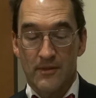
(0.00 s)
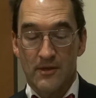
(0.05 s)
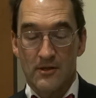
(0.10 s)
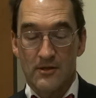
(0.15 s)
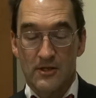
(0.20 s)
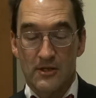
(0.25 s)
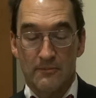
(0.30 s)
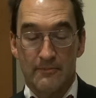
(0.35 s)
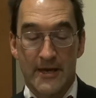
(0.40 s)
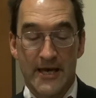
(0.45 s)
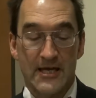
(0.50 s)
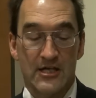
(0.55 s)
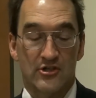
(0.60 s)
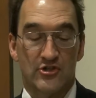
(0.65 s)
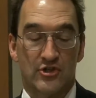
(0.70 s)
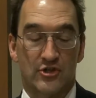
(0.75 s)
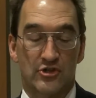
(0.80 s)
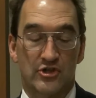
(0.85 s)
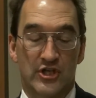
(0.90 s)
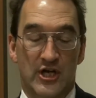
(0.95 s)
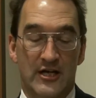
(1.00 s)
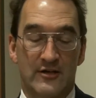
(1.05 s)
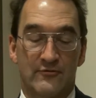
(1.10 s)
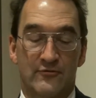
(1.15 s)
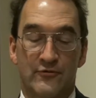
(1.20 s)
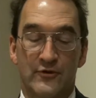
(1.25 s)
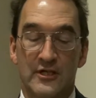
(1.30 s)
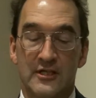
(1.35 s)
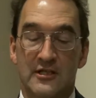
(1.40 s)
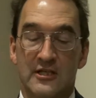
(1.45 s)
The manager, John
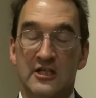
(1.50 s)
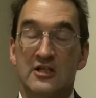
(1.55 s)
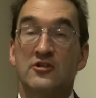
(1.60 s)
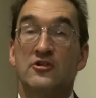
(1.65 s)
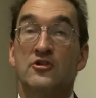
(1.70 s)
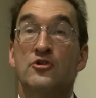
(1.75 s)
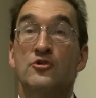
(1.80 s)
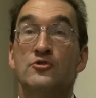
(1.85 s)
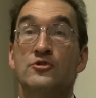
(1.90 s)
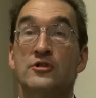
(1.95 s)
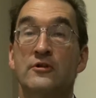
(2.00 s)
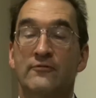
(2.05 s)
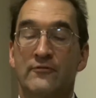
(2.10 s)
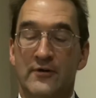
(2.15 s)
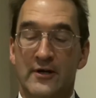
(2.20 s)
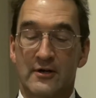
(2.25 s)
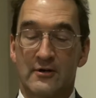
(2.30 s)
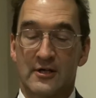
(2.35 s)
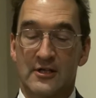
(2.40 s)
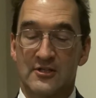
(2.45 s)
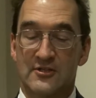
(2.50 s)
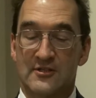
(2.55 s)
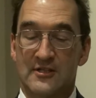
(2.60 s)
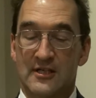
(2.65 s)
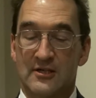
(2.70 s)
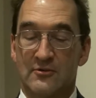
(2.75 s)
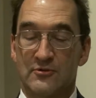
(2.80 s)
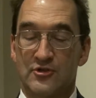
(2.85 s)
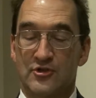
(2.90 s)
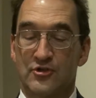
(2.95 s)
Friedling, used a fire
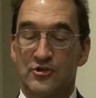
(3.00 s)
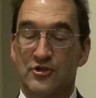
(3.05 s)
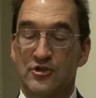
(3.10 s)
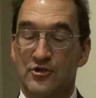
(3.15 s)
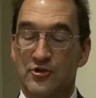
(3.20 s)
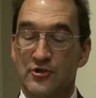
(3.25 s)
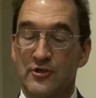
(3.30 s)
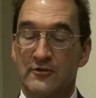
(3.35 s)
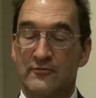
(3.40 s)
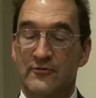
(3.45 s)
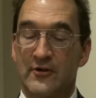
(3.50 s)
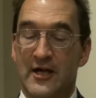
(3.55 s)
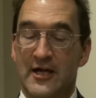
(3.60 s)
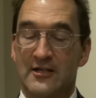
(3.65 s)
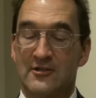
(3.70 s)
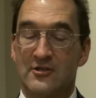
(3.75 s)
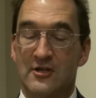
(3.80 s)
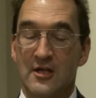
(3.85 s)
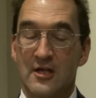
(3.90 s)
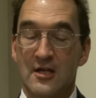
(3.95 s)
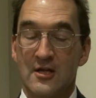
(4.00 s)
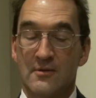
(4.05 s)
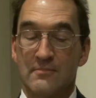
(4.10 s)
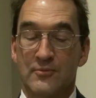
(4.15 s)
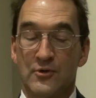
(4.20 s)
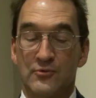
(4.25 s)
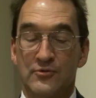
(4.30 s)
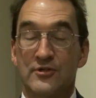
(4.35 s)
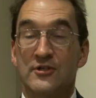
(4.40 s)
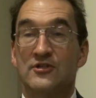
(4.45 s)
extinguisher to good effect,
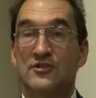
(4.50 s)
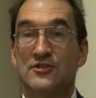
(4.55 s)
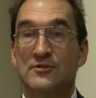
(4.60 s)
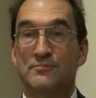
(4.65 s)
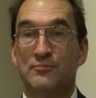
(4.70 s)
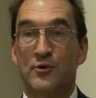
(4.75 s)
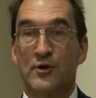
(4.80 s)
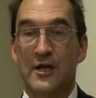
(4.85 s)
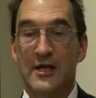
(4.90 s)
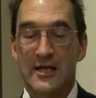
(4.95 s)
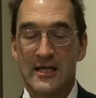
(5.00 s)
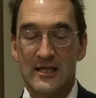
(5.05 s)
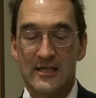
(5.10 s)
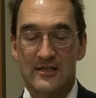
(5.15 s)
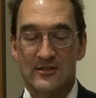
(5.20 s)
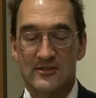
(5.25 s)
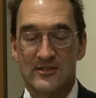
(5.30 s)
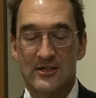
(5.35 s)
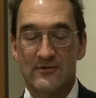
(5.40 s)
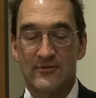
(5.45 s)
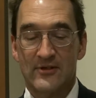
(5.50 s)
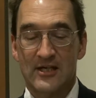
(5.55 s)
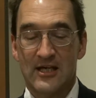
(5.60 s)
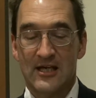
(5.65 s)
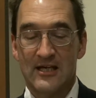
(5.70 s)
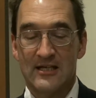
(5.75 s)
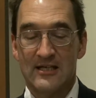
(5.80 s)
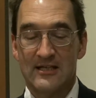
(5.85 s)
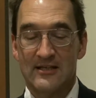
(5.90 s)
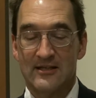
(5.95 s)
both in spraying and
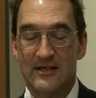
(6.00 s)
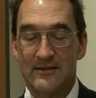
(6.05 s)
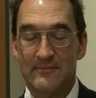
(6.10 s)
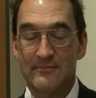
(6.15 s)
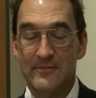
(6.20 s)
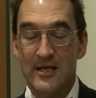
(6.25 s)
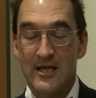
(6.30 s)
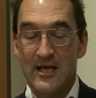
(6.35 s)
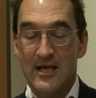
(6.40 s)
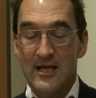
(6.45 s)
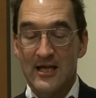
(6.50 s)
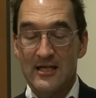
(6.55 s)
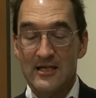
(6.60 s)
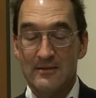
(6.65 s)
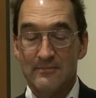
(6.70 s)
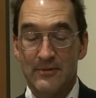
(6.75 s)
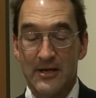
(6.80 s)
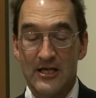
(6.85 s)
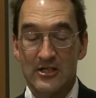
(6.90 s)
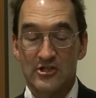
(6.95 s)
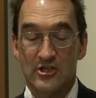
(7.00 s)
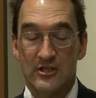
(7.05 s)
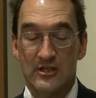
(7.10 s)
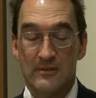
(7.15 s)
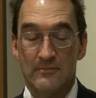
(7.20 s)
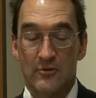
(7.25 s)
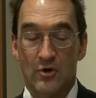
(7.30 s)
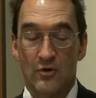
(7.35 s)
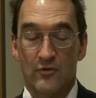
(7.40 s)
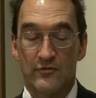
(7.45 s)
suffocating them and in bashing
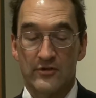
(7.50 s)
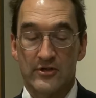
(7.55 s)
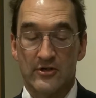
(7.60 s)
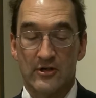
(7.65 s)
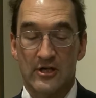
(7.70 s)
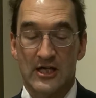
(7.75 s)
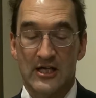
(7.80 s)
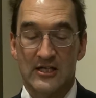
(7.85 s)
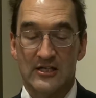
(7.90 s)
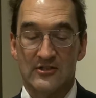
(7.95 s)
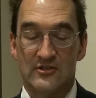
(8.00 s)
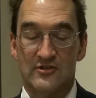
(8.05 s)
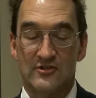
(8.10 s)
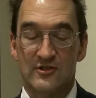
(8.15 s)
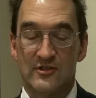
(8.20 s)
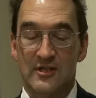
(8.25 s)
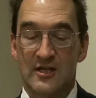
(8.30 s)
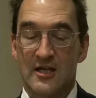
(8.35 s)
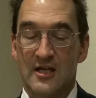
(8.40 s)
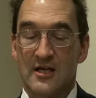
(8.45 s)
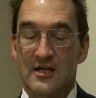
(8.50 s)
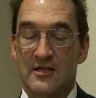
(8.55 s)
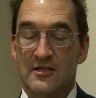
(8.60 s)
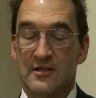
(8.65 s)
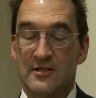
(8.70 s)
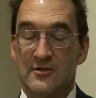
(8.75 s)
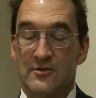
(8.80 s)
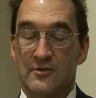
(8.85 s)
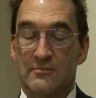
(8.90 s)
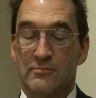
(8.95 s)
them over their heads.
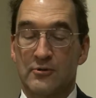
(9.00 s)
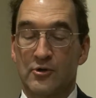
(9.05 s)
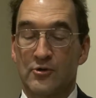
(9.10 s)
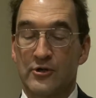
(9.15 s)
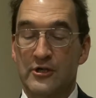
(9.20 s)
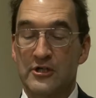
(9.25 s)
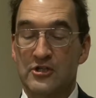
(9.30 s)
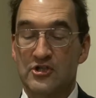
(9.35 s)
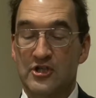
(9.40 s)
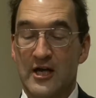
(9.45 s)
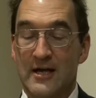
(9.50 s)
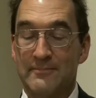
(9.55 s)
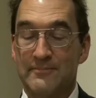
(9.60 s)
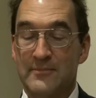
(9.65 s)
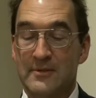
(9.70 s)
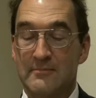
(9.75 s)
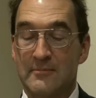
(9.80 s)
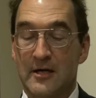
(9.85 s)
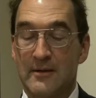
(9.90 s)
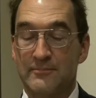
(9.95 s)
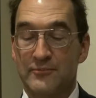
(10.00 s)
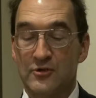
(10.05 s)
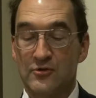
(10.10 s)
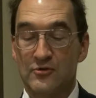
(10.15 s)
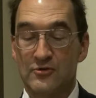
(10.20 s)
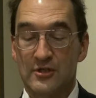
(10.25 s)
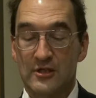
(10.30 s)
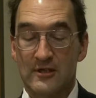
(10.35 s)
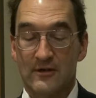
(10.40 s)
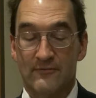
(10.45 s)
Another employee chopped them up
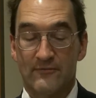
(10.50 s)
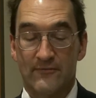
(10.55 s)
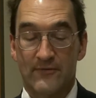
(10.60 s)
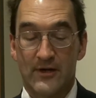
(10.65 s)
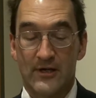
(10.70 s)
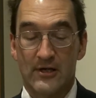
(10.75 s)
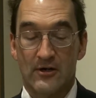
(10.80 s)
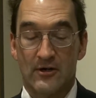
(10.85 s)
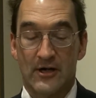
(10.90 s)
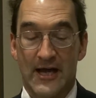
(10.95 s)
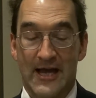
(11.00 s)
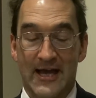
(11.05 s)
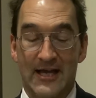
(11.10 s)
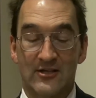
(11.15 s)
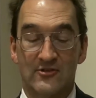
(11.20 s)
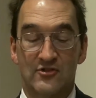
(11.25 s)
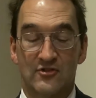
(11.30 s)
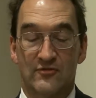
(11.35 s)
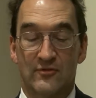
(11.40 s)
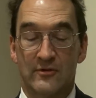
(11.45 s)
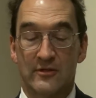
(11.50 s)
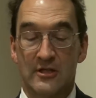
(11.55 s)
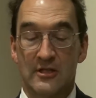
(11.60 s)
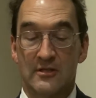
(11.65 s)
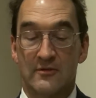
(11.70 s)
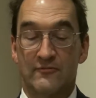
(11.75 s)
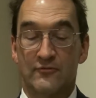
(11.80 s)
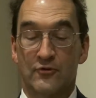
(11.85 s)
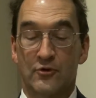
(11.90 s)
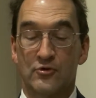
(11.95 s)
using a fire axe
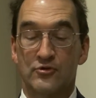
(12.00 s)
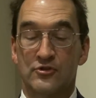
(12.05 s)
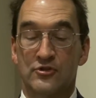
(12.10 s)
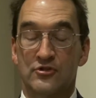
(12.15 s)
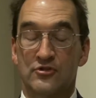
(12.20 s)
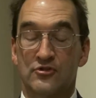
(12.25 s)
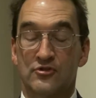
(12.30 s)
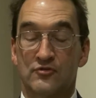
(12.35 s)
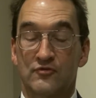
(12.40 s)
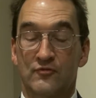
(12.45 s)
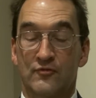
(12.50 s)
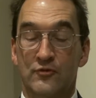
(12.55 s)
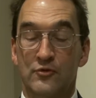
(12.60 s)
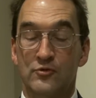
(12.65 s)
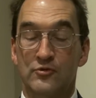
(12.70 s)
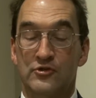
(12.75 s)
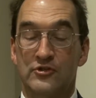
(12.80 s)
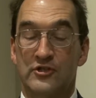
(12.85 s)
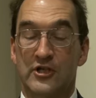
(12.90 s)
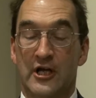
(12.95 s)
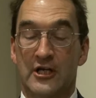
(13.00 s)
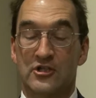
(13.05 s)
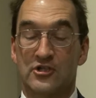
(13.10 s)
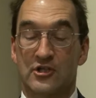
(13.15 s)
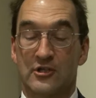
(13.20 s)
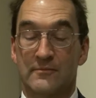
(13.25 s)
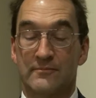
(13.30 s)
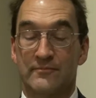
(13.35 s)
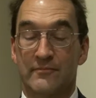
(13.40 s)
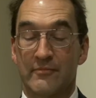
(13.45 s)
in the frozen food
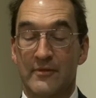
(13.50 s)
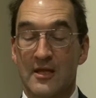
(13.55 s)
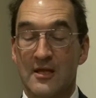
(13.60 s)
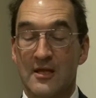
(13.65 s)
section.